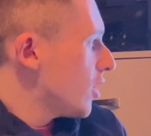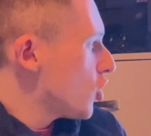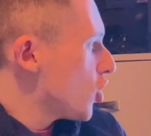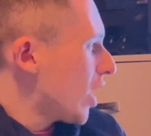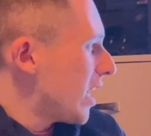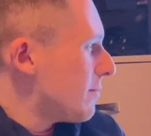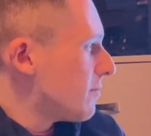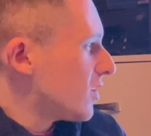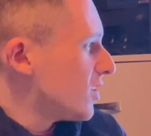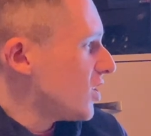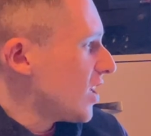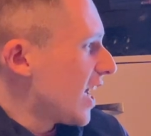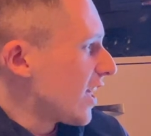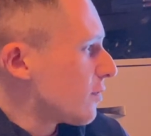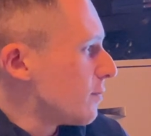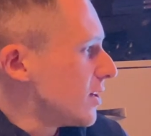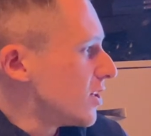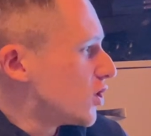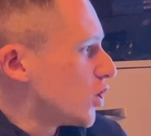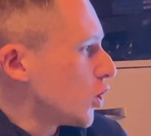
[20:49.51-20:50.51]
James and
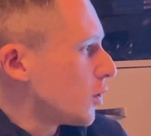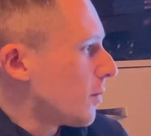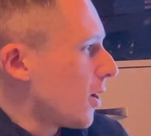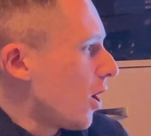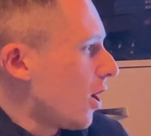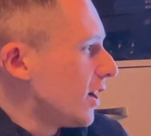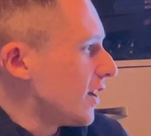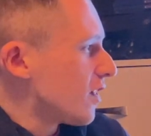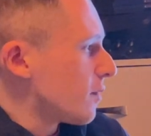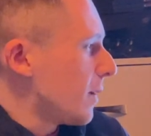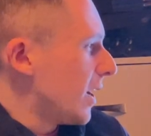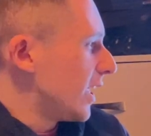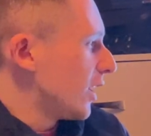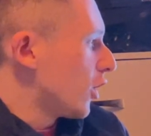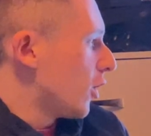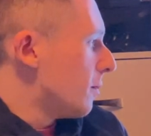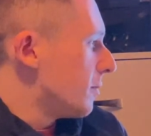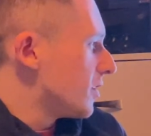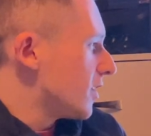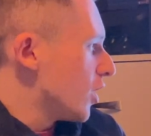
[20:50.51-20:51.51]
Yasmin took part in a spelling
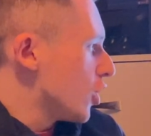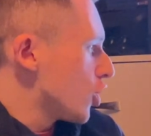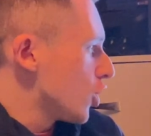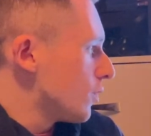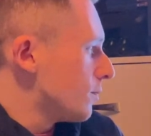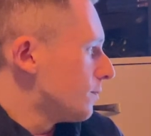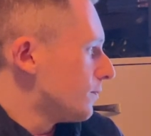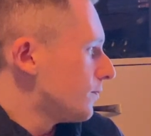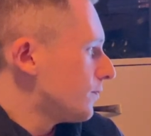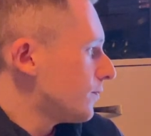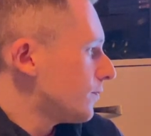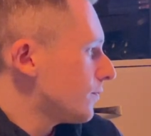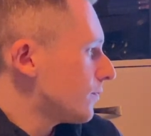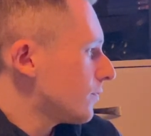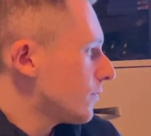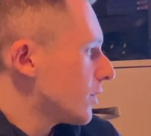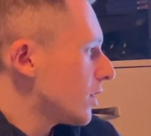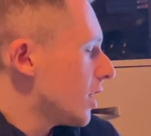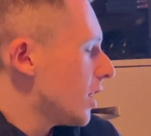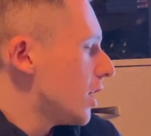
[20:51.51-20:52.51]
competition.
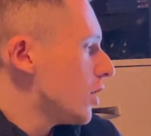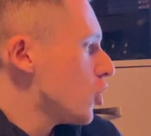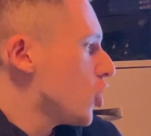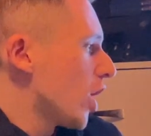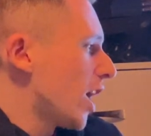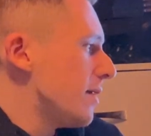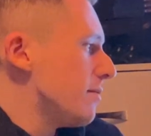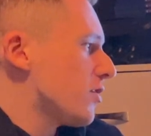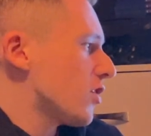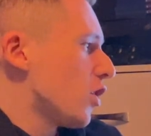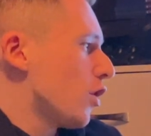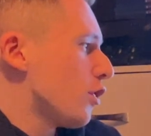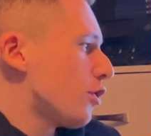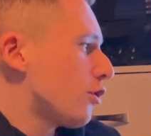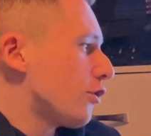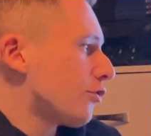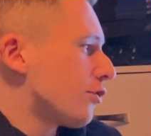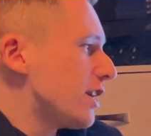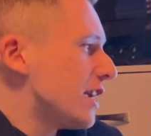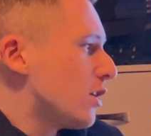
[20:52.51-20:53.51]
James got
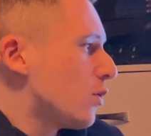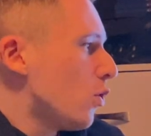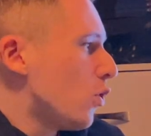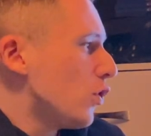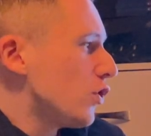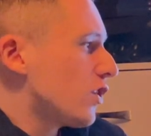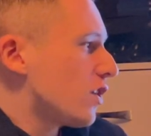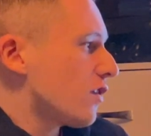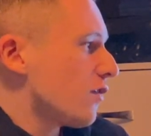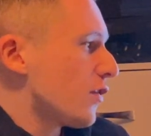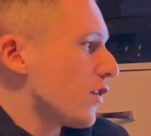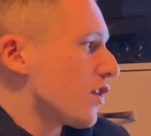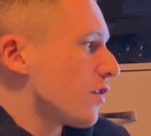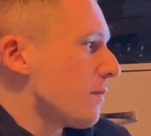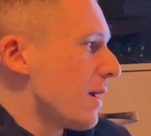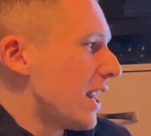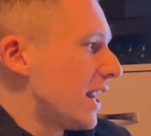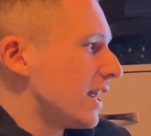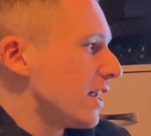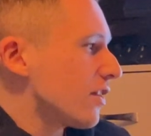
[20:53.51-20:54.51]
3/4 of the
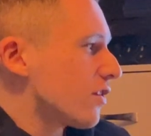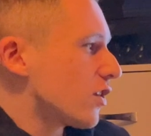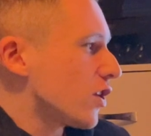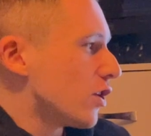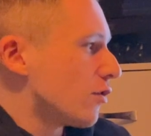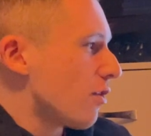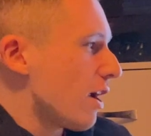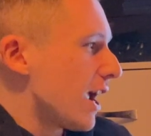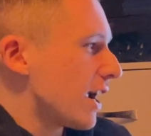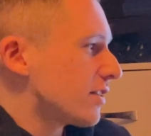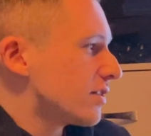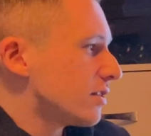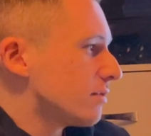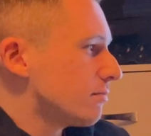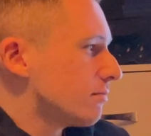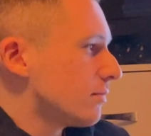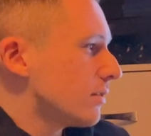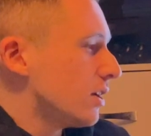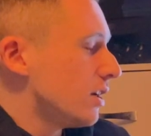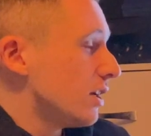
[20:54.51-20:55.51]
spellings correct.
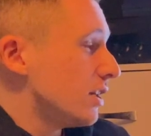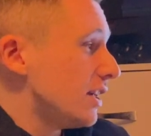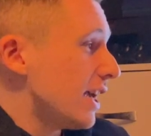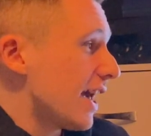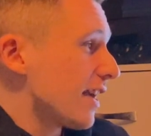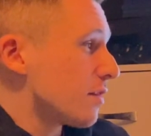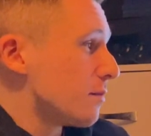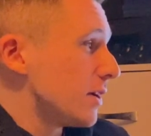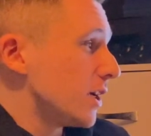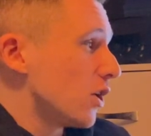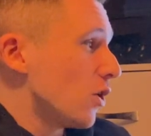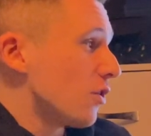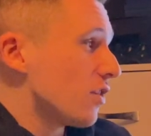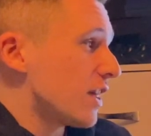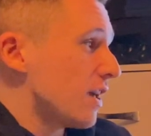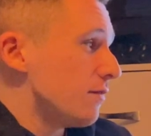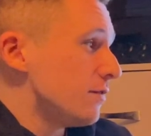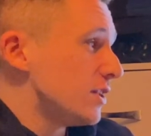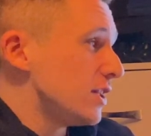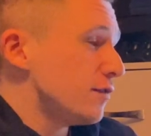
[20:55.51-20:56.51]
Yasmin got
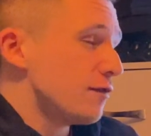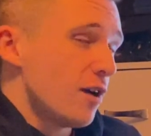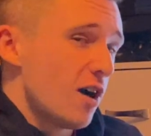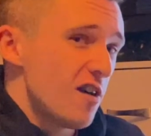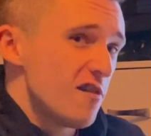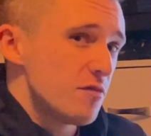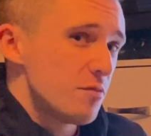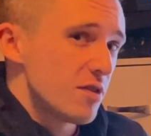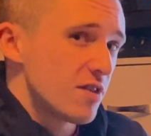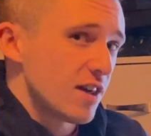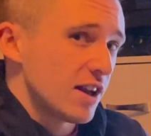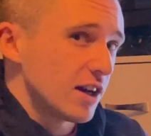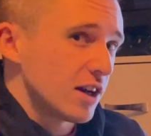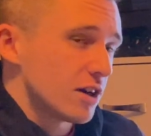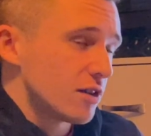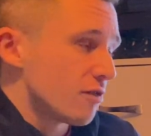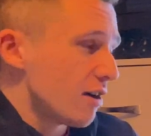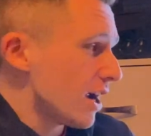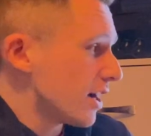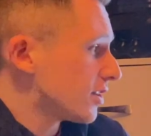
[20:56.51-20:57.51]
75%
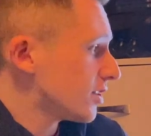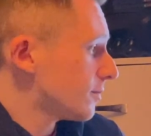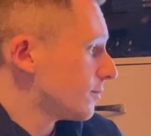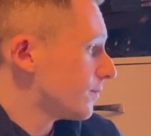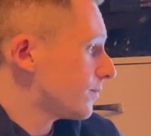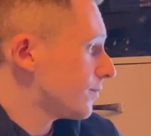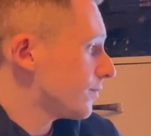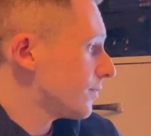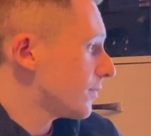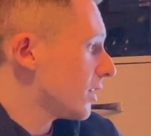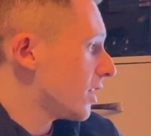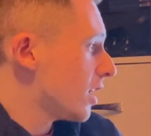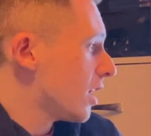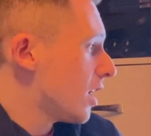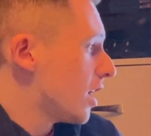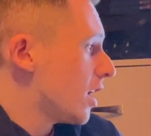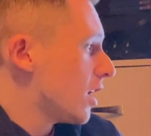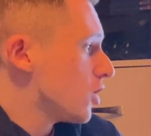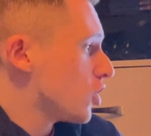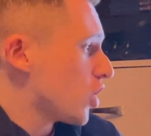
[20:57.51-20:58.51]
correct.
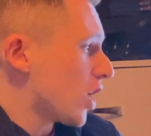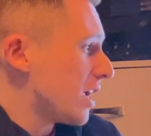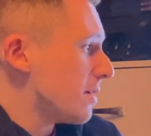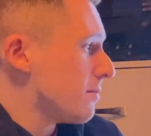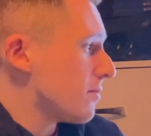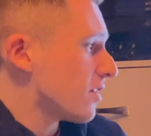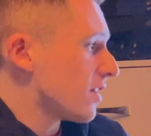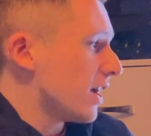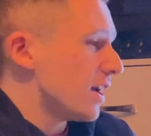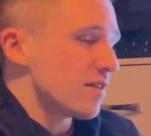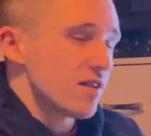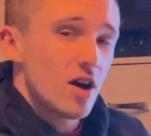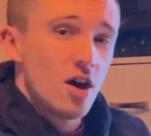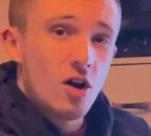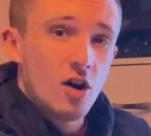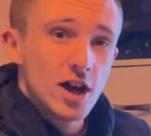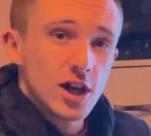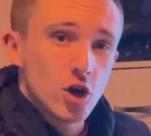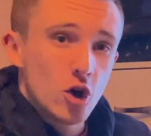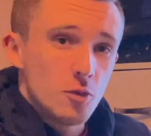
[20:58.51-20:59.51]
James says,
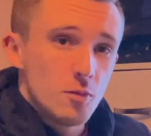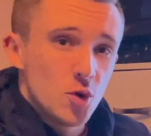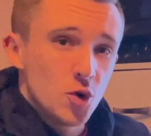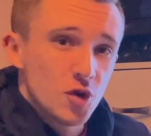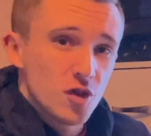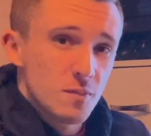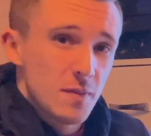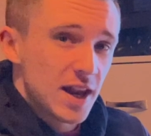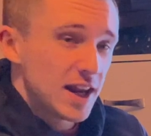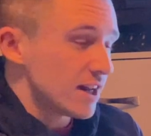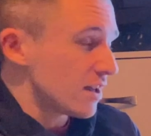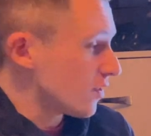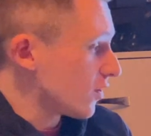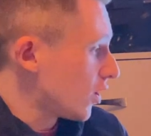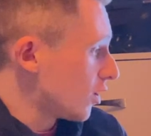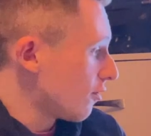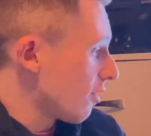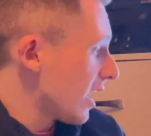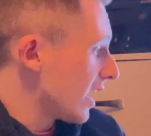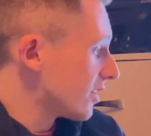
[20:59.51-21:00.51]
I got more spellings
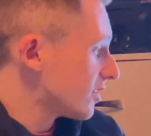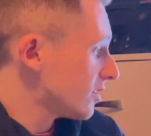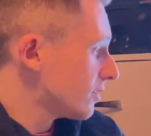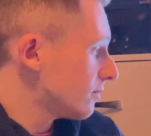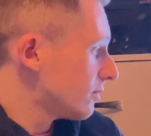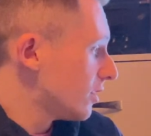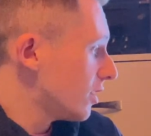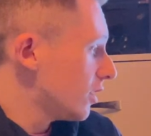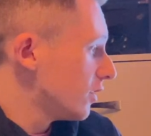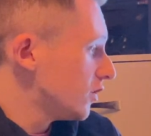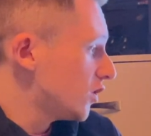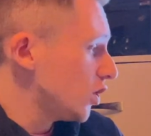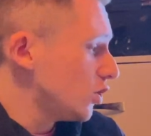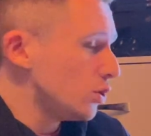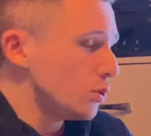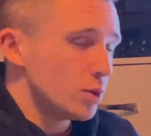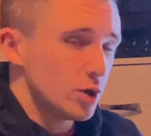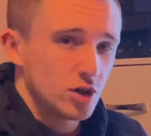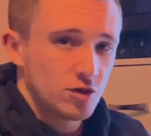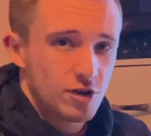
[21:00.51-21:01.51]
correct. Do
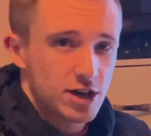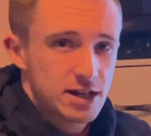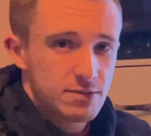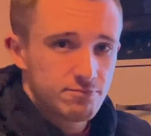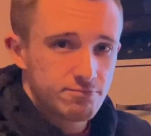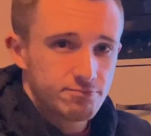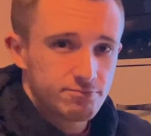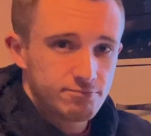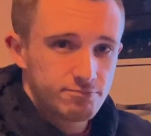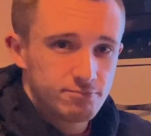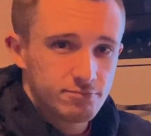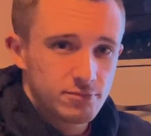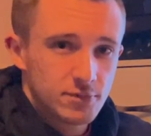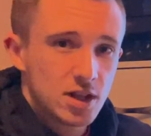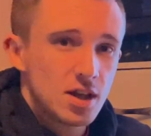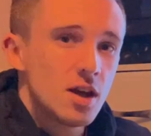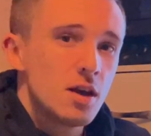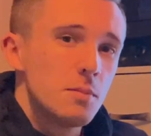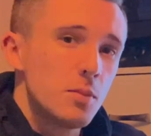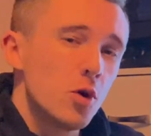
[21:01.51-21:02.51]
you agree?
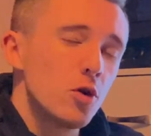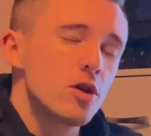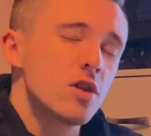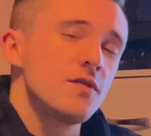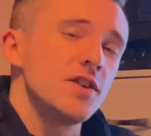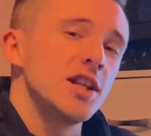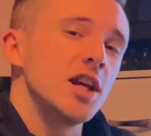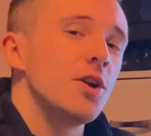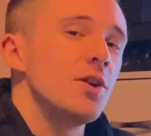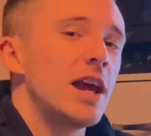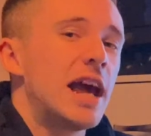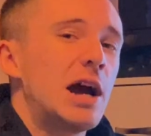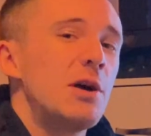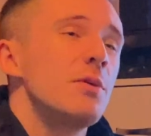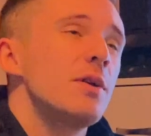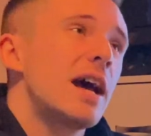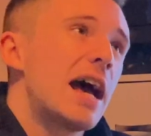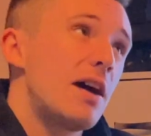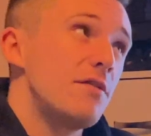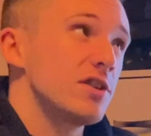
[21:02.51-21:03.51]
Pause the video now,
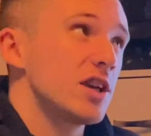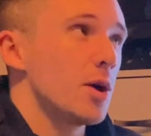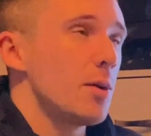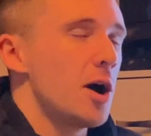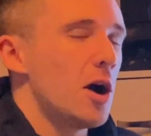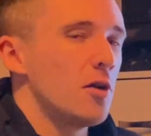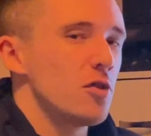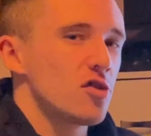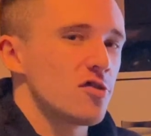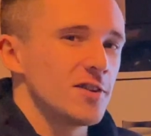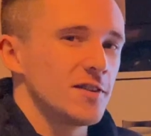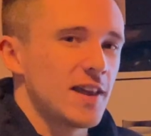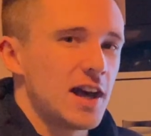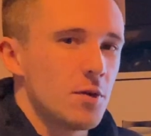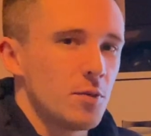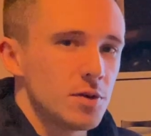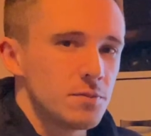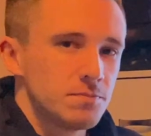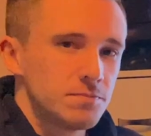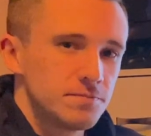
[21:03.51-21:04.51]
have a go at answering that
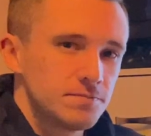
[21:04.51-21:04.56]
one.